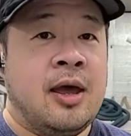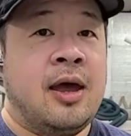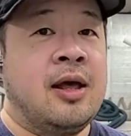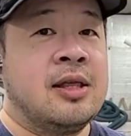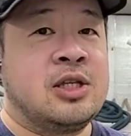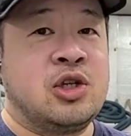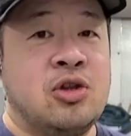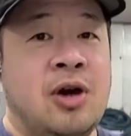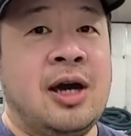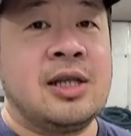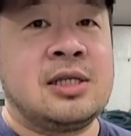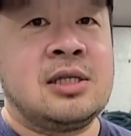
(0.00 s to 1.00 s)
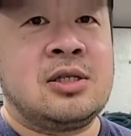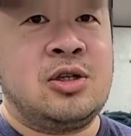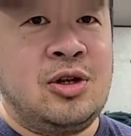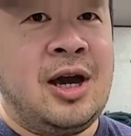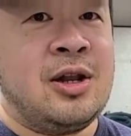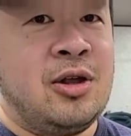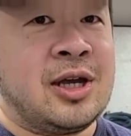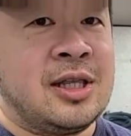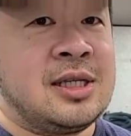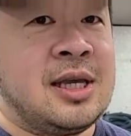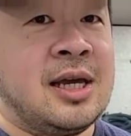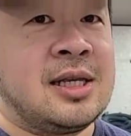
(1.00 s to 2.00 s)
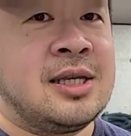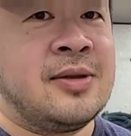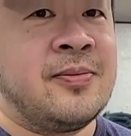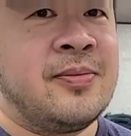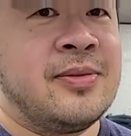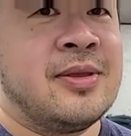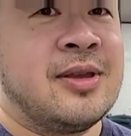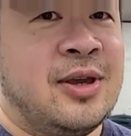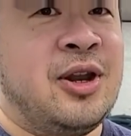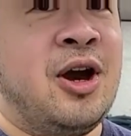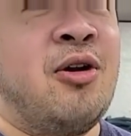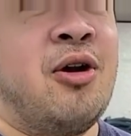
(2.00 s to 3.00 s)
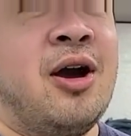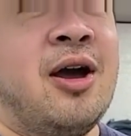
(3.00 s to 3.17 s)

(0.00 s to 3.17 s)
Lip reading: Ellie, do you know how to look at the sex? You know?